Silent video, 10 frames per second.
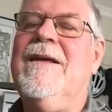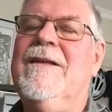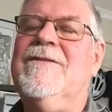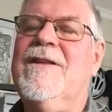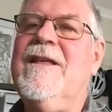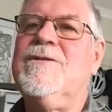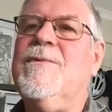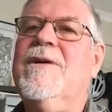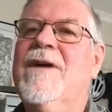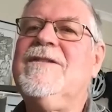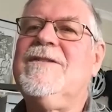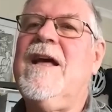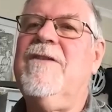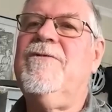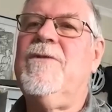And so that's where I
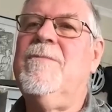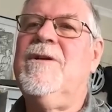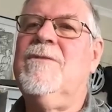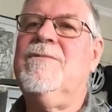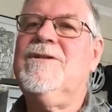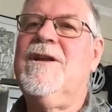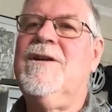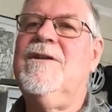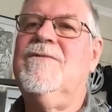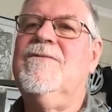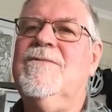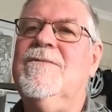start from on the regenerative